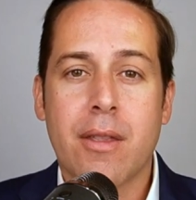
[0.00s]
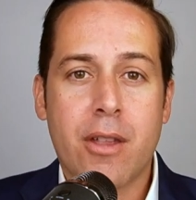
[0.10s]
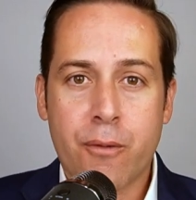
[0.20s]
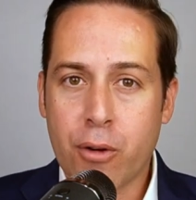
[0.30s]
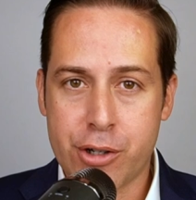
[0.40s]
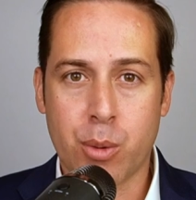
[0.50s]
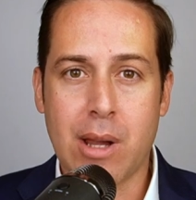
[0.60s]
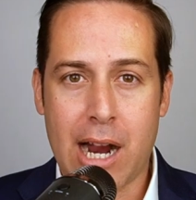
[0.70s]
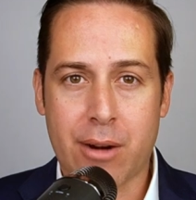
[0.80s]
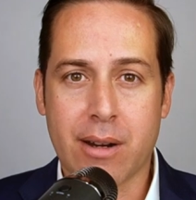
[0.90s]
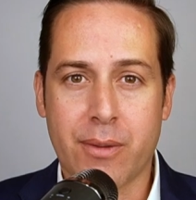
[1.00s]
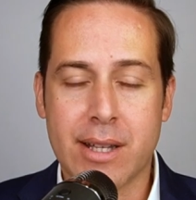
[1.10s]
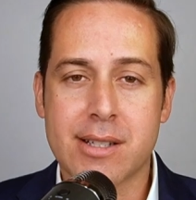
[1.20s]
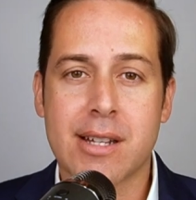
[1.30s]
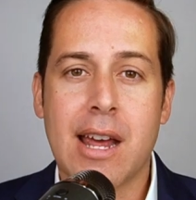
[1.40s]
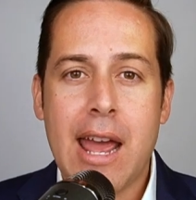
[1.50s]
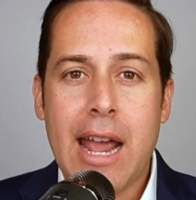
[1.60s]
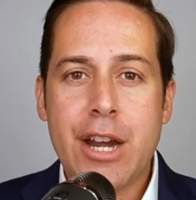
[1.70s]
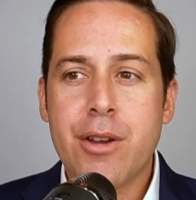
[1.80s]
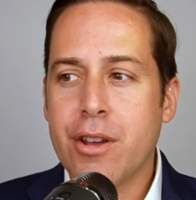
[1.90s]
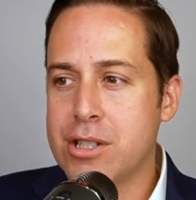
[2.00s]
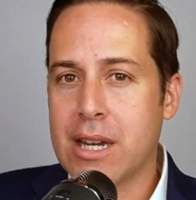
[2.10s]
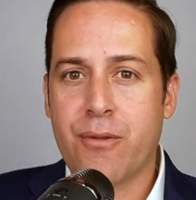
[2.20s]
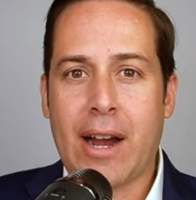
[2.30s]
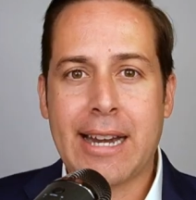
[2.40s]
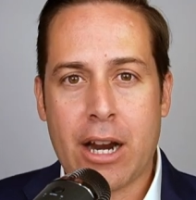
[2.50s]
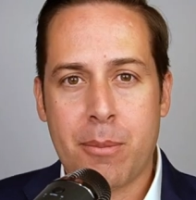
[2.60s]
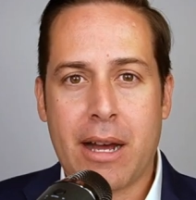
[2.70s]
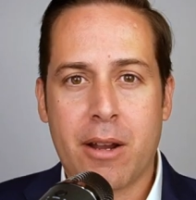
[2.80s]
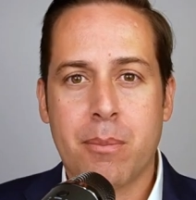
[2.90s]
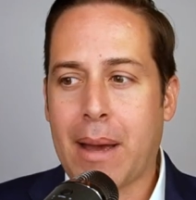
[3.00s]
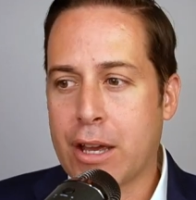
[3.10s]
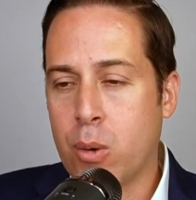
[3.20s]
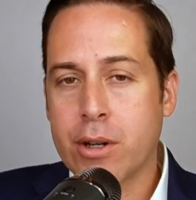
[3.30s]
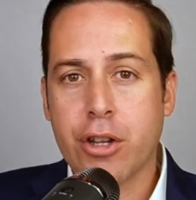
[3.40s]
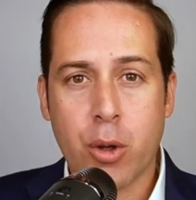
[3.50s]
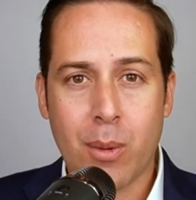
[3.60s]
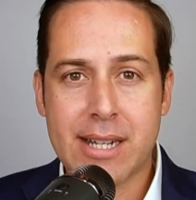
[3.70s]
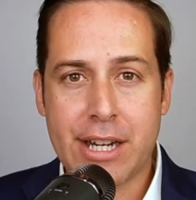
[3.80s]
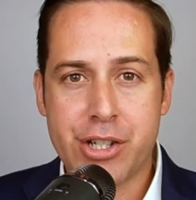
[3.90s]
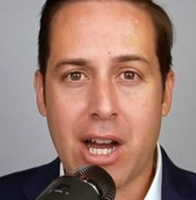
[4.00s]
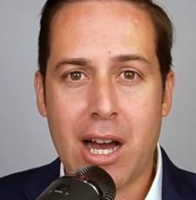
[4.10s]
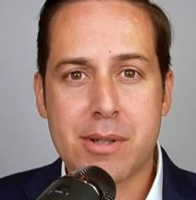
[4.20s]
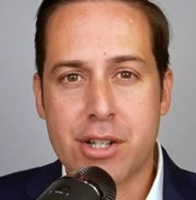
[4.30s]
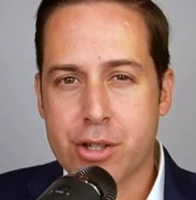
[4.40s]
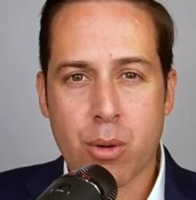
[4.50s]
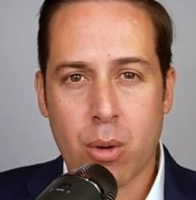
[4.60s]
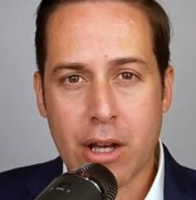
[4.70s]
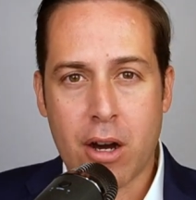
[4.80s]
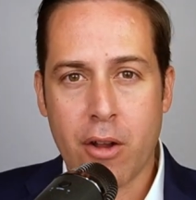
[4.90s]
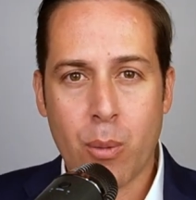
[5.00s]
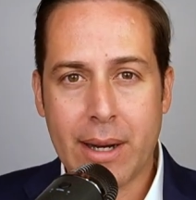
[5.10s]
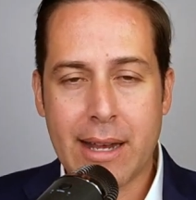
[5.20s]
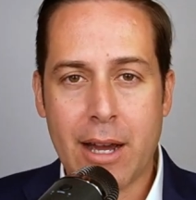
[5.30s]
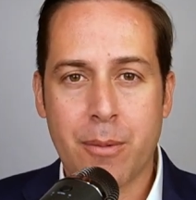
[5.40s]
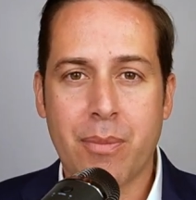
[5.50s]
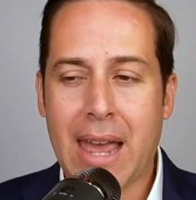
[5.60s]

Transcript: They're virtual hiring events, and you can usually find out about them by going to USA Jobs and scrolling all the way down.